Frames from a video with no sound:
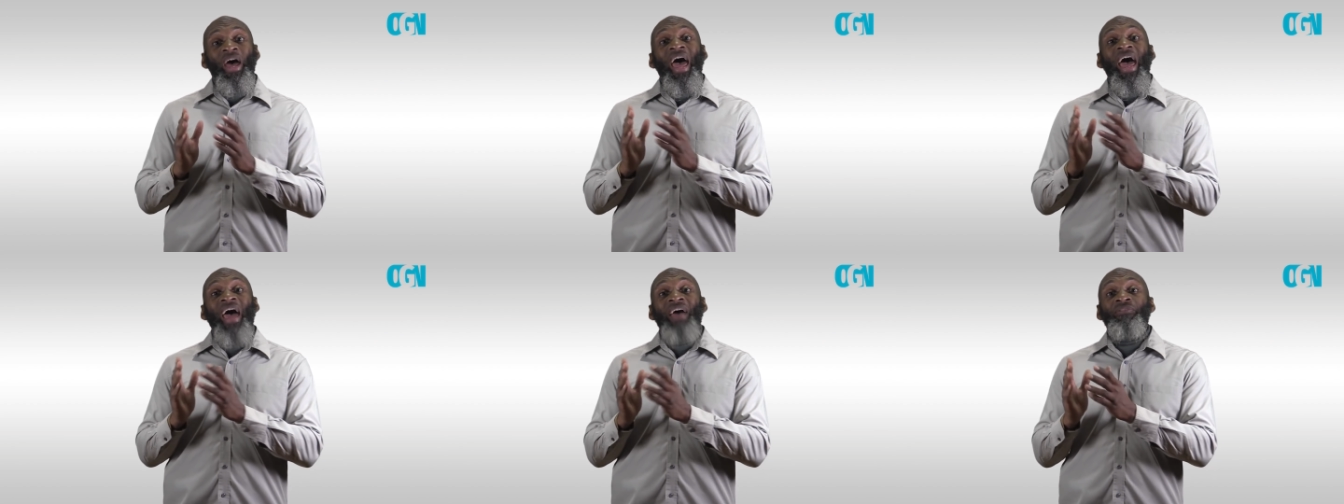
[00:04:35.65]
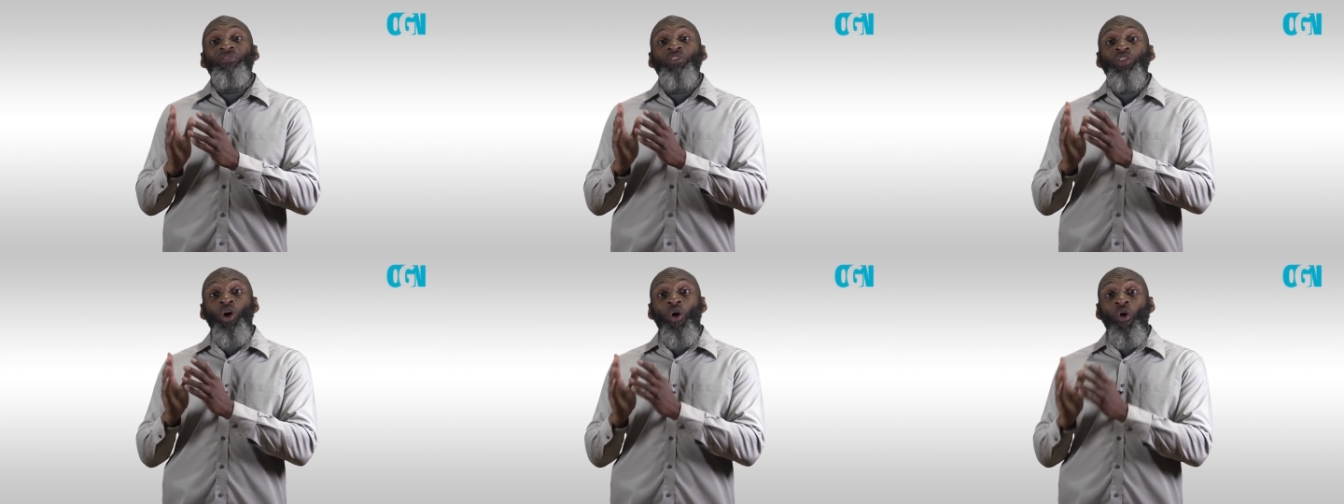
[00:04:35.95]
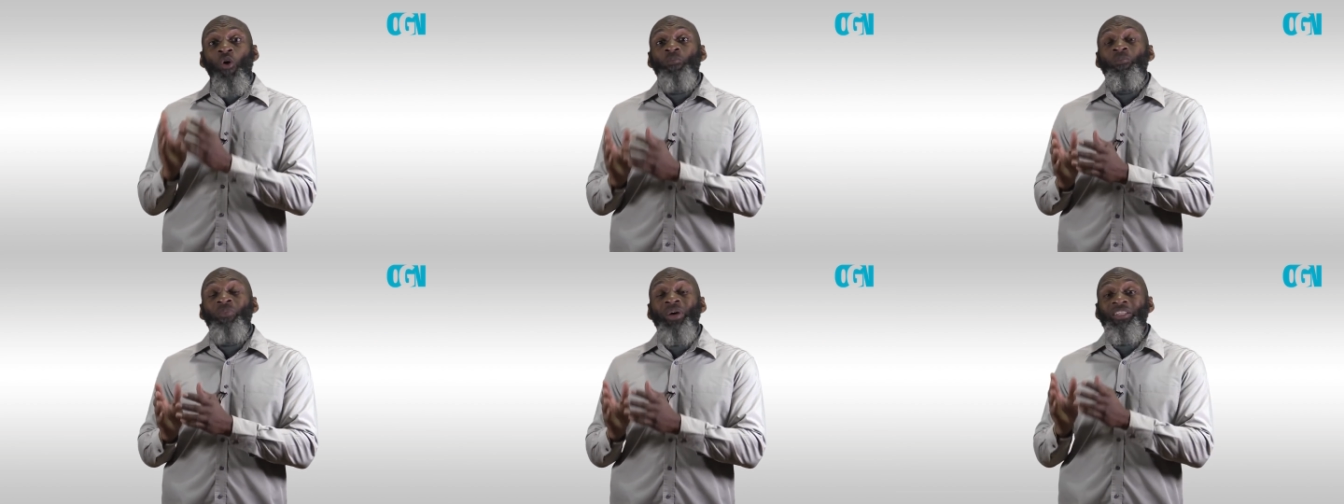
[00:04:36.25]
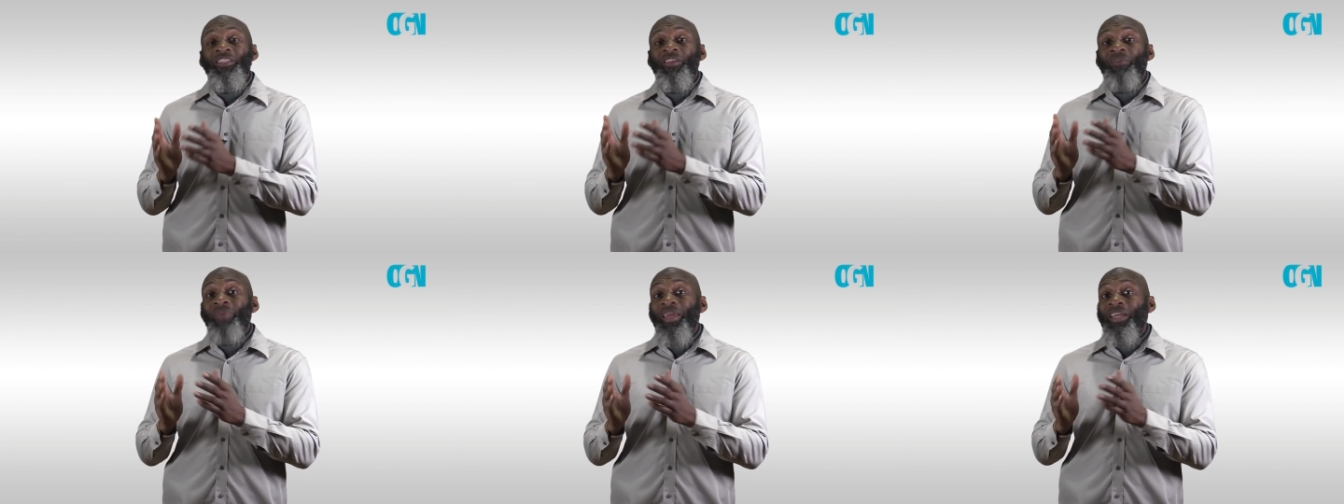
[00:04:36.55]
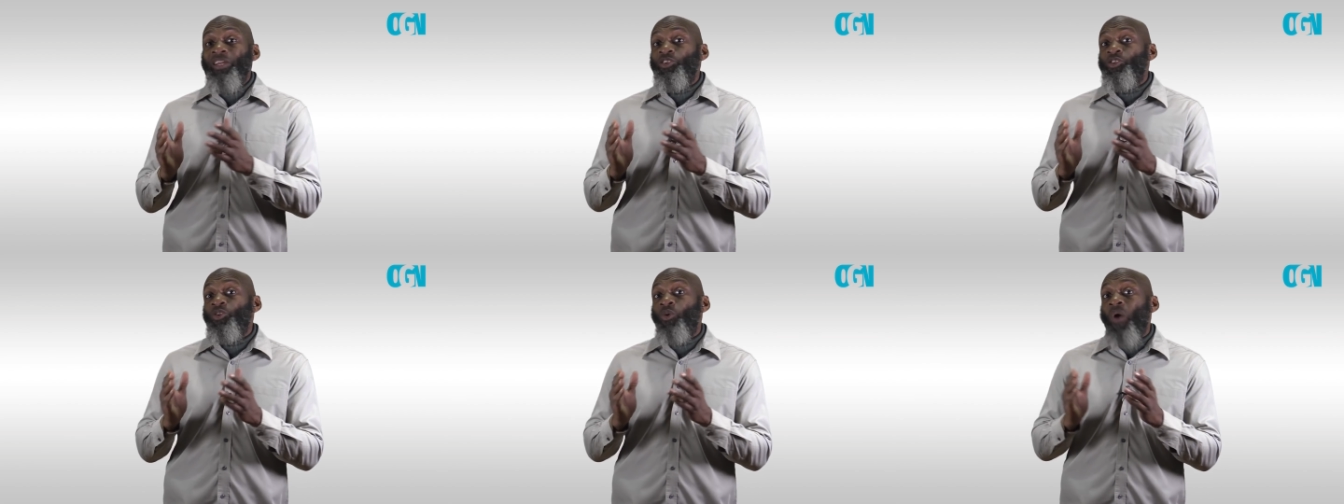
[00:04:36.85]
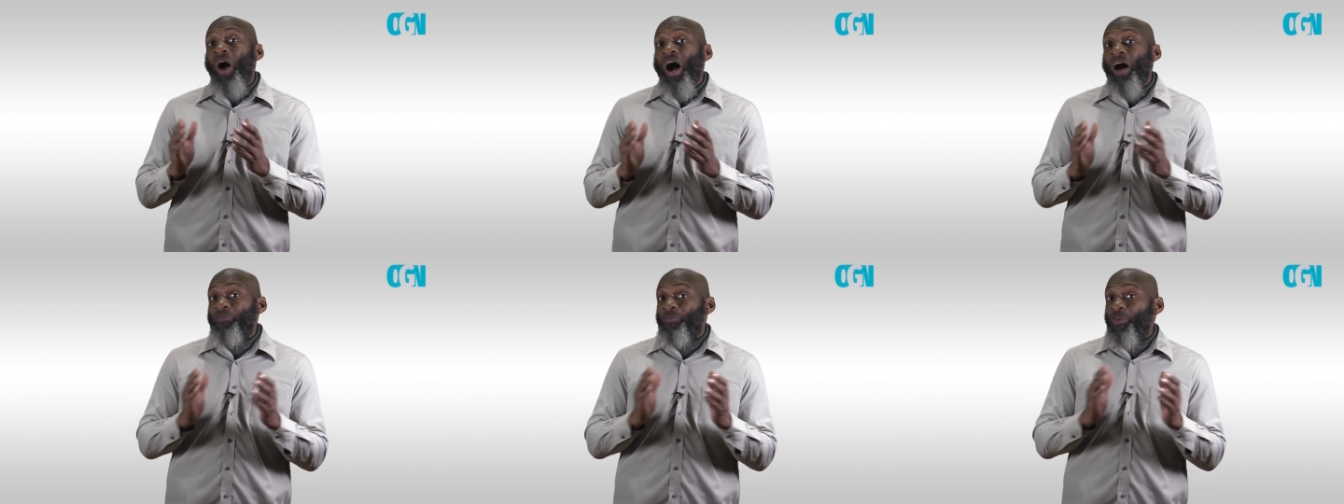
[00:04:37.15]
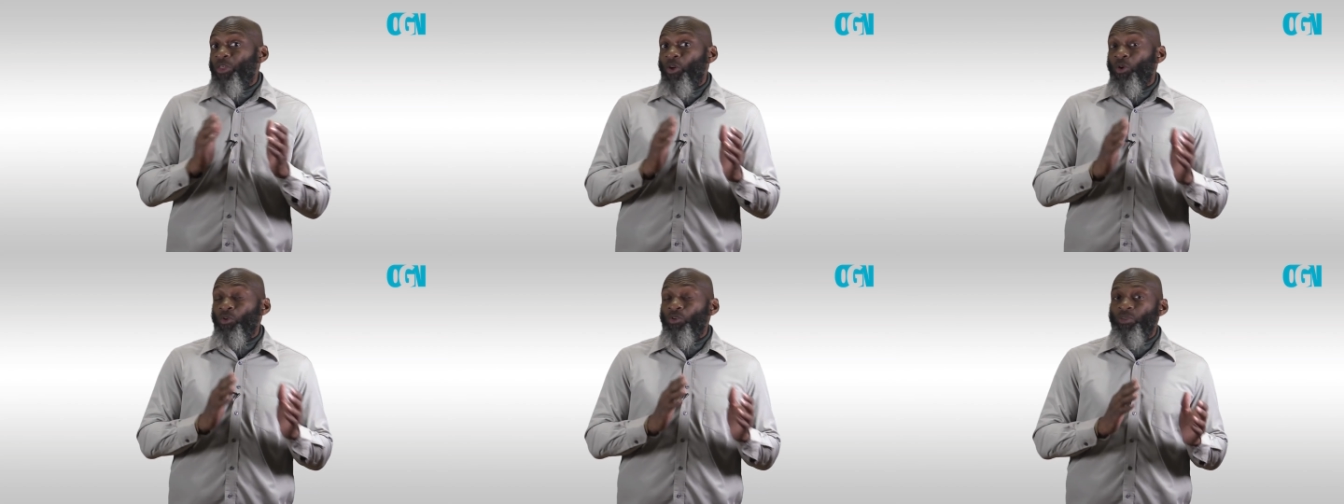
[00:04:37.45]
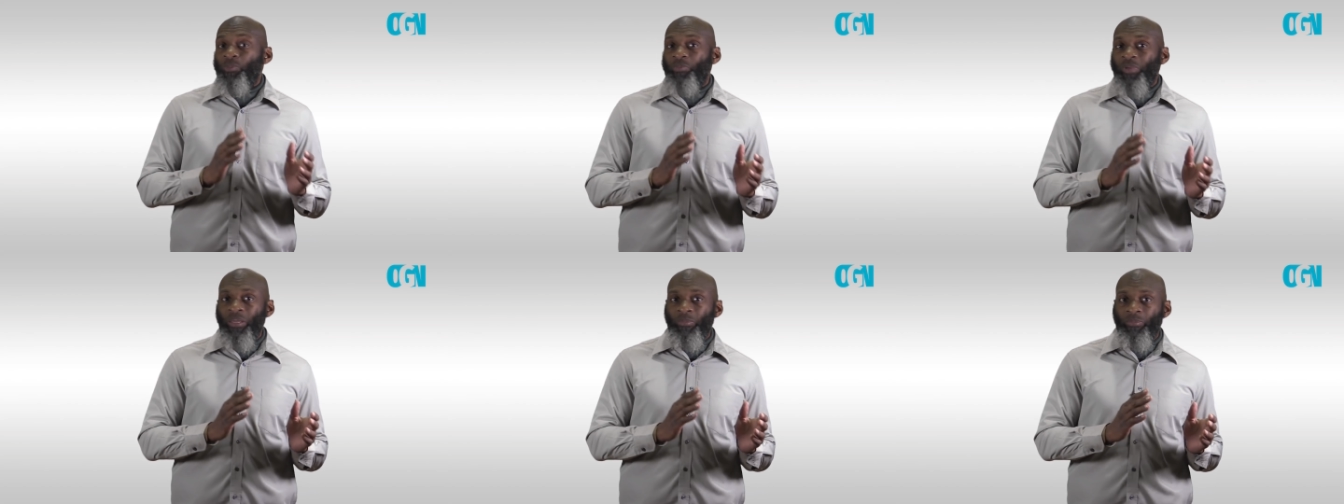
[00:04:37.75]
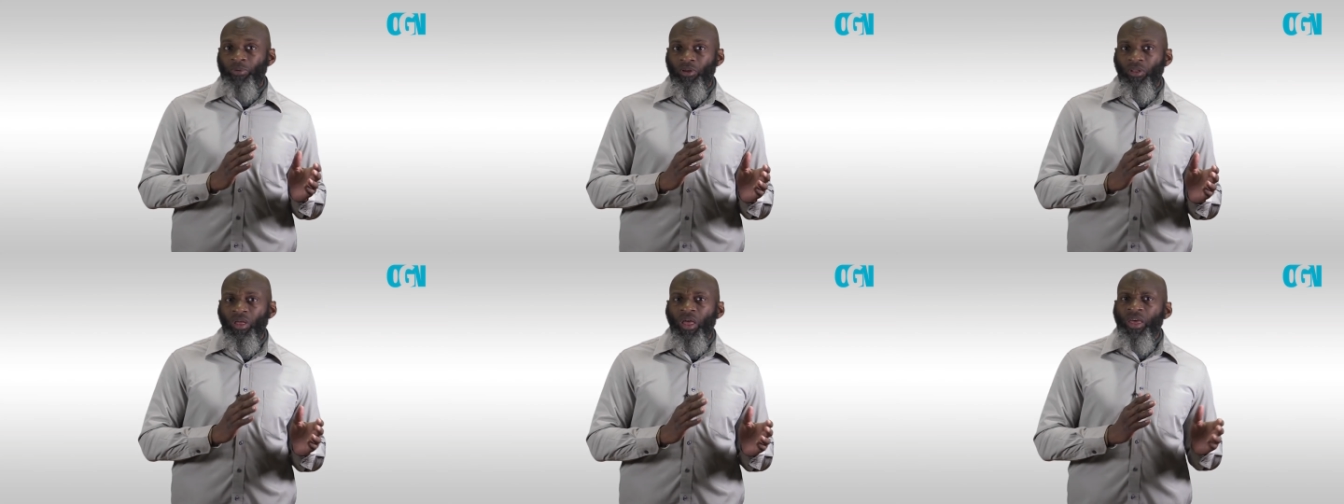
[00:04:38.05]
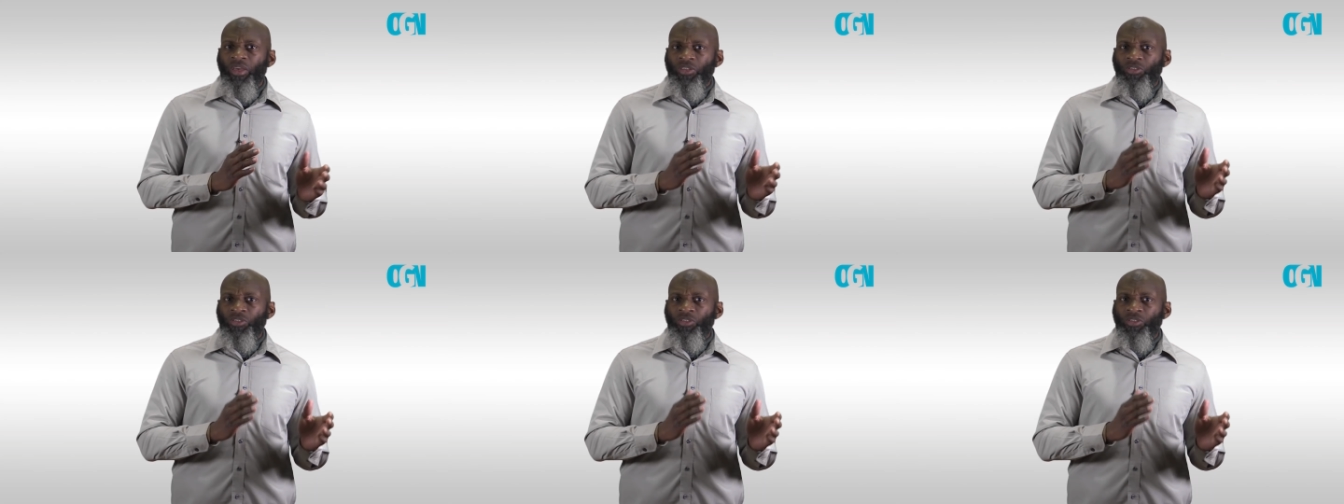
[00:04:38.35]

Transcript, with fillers: have the ummah to make dua for those people